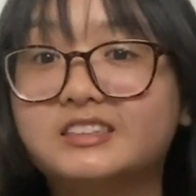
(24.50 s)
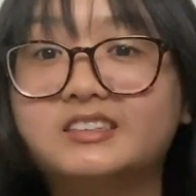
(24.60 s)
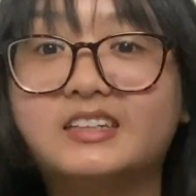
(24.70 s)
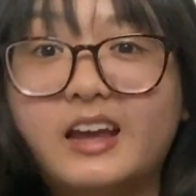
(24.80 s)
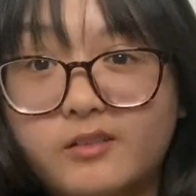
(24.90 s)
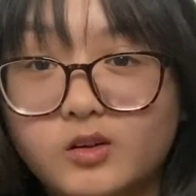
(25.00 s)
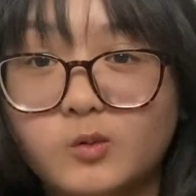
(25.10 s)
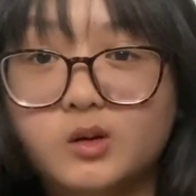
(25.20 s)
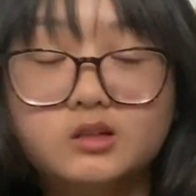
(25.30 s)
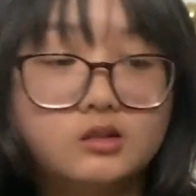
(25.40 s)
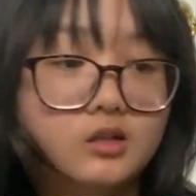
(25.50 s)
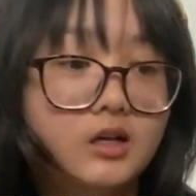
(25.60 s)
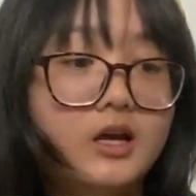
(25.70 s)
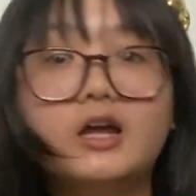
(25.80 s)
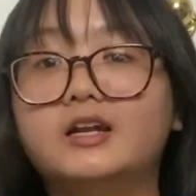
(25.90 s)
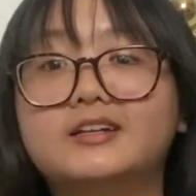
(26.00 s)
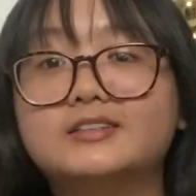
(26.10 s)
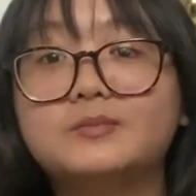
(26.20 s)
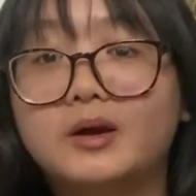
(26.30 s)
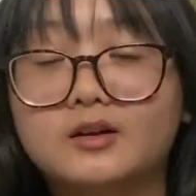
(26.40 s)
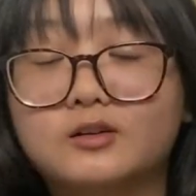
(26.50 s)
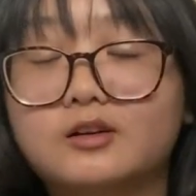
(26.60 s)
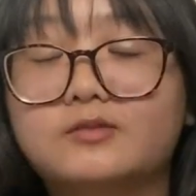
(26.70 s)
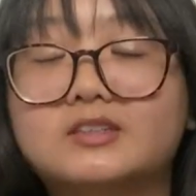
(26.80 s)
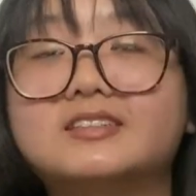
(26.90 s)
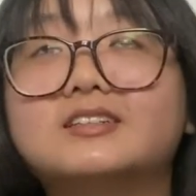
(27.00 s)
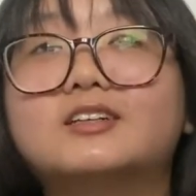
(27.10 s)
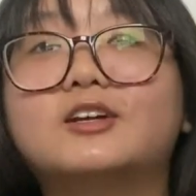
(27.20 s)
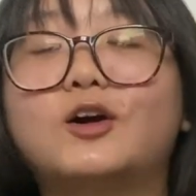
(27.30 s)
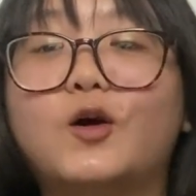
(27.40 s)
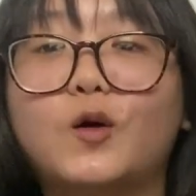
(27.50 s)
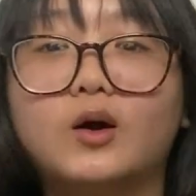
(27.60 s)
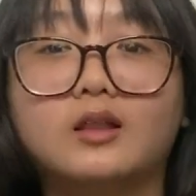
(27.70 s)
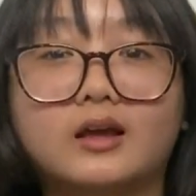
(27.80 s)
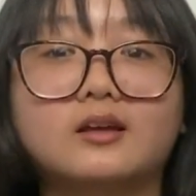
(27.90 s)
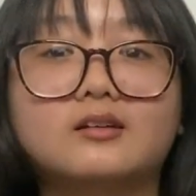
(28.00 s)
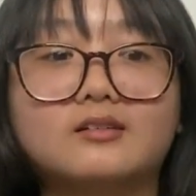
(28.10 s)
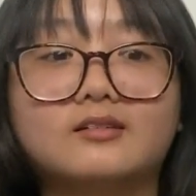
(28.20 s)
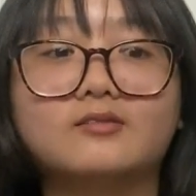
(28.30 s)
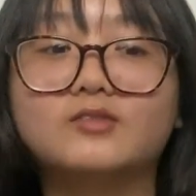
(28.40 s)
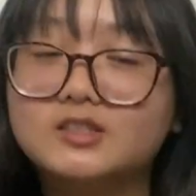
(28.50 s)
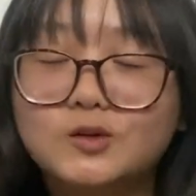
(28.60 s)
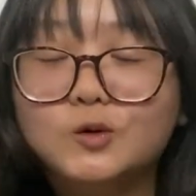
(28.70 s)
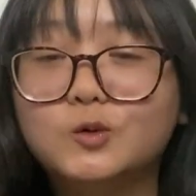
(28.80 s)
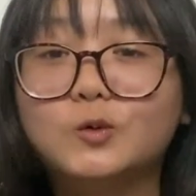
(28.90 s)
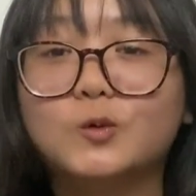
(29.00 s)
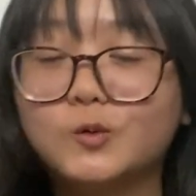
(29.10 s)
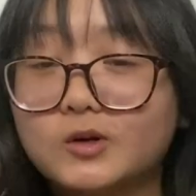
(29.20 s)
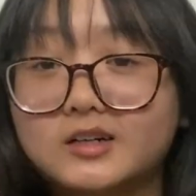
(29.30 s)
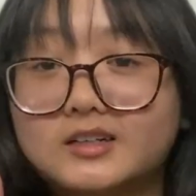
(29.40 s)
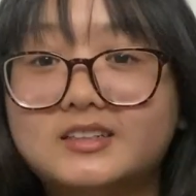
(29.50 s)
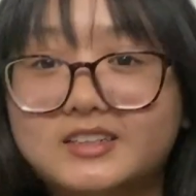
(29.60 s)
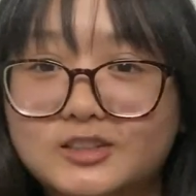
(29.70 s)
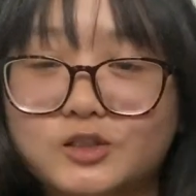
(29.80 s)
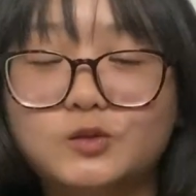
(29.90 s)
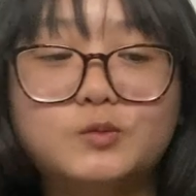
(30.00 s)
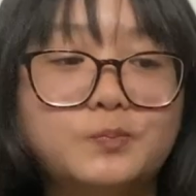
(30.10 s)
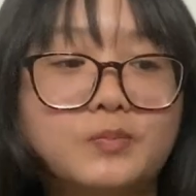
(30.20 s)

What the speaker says: to everyone, and it doesn't matter if it's like physical or digital,